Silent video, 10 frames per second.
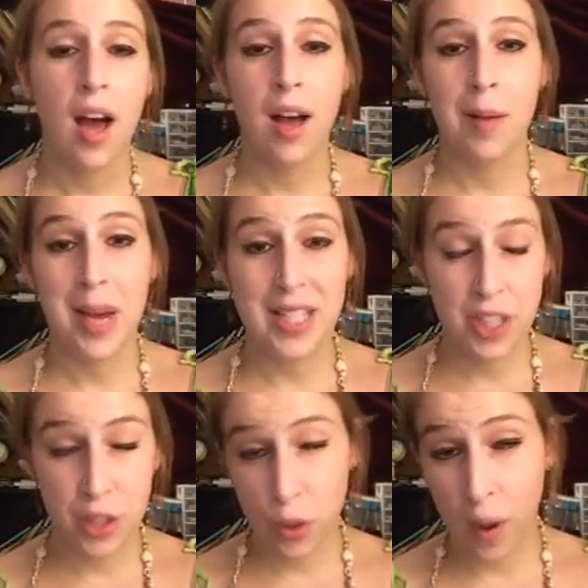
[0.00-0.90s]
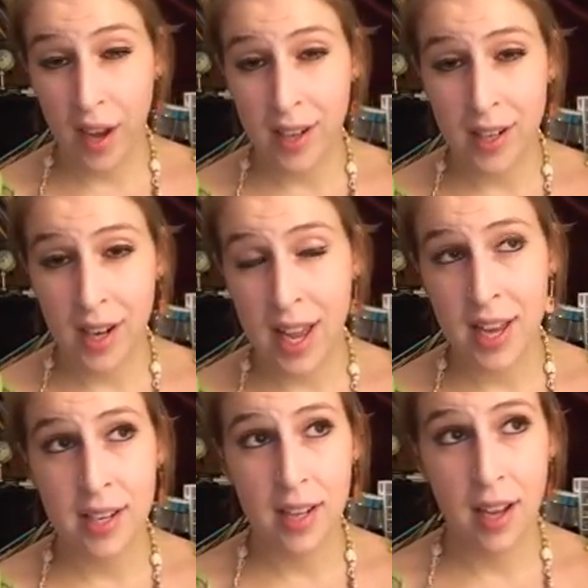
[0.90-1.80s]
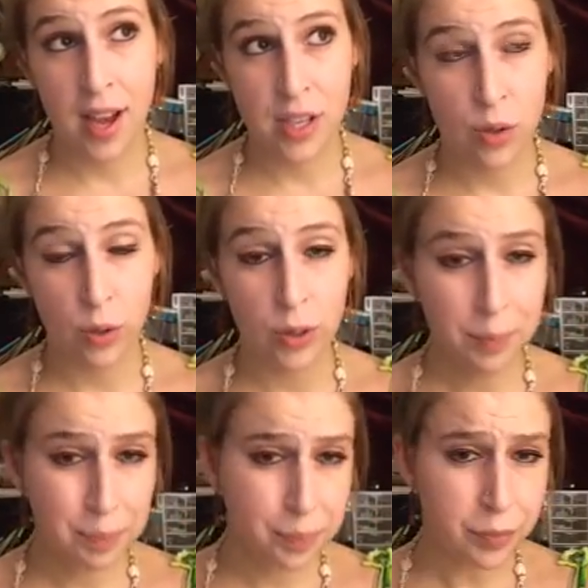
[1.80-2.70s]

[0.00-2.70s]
I teach a choir at a high school,